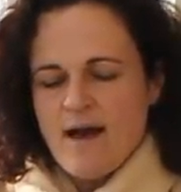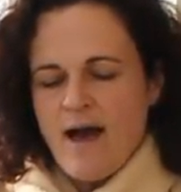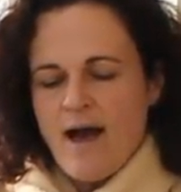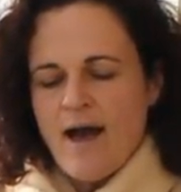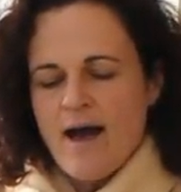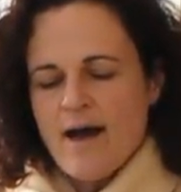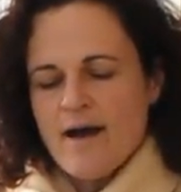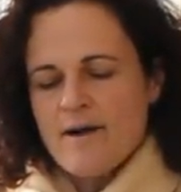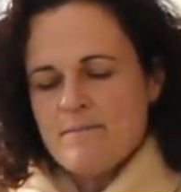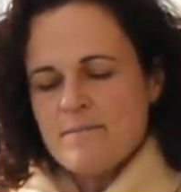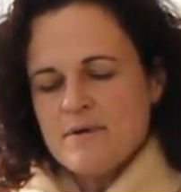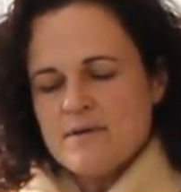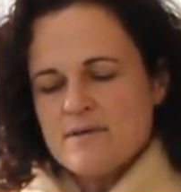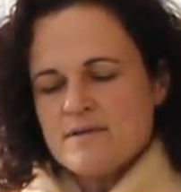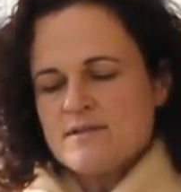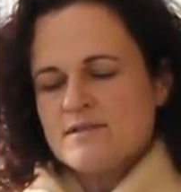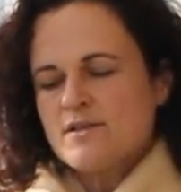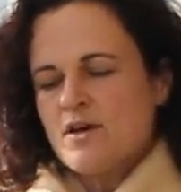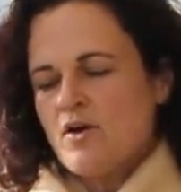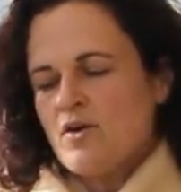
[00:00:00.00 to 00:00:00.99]
Um,
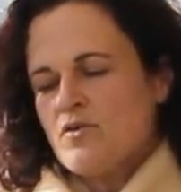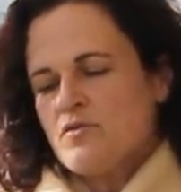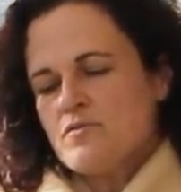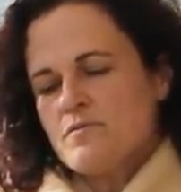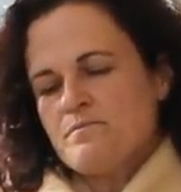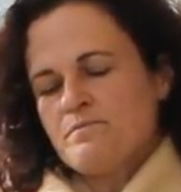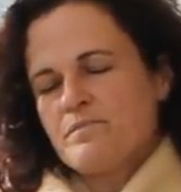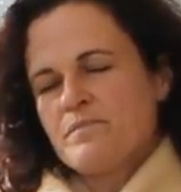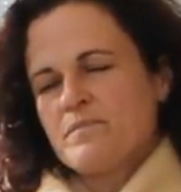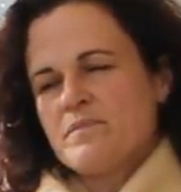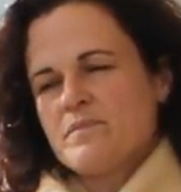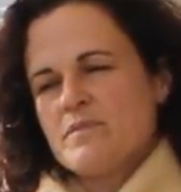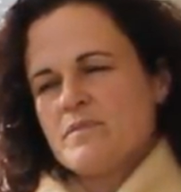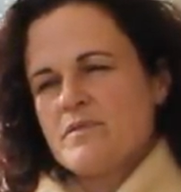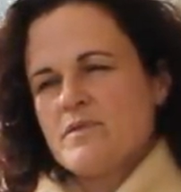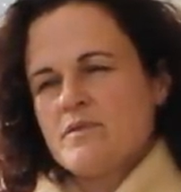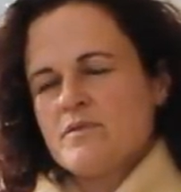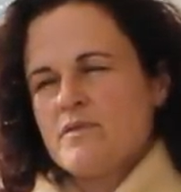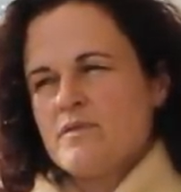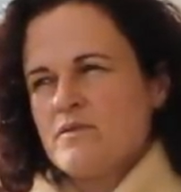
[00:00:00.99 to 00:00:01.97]
so
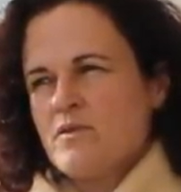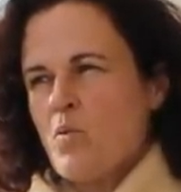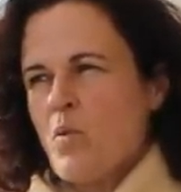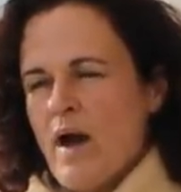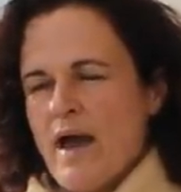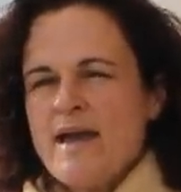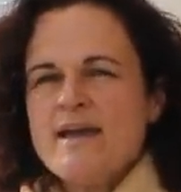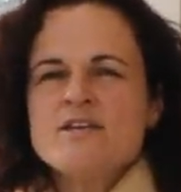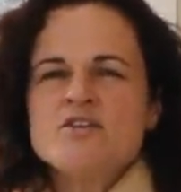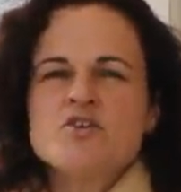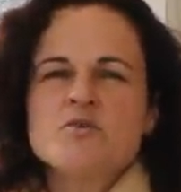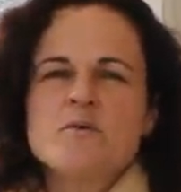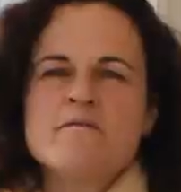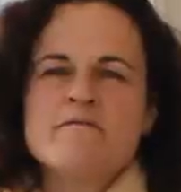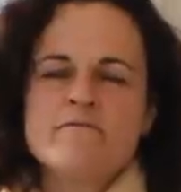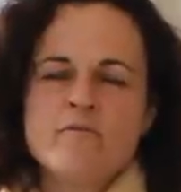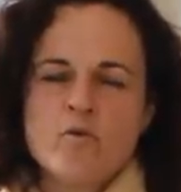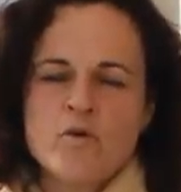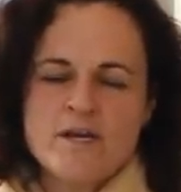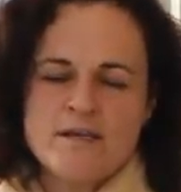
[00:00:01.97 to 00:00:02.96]
the way to
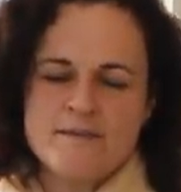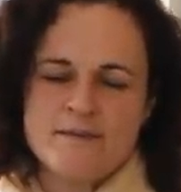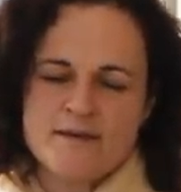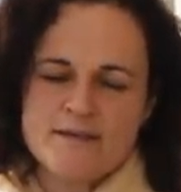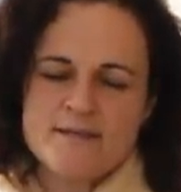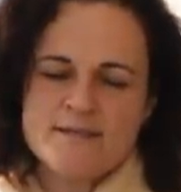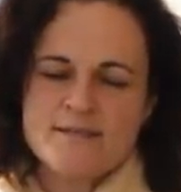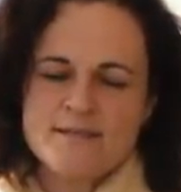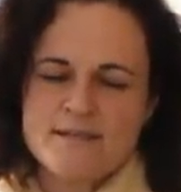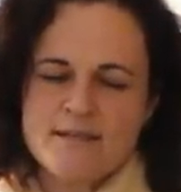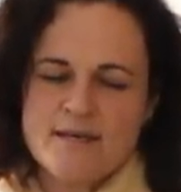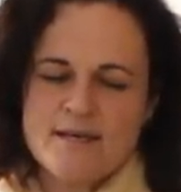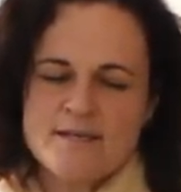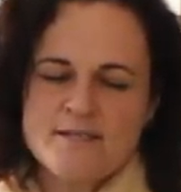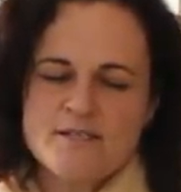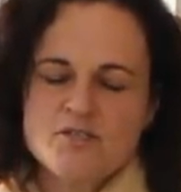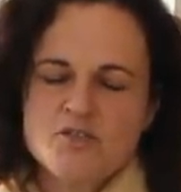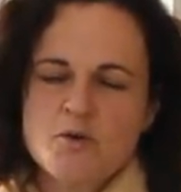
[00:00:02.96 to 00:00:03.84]
avoid this is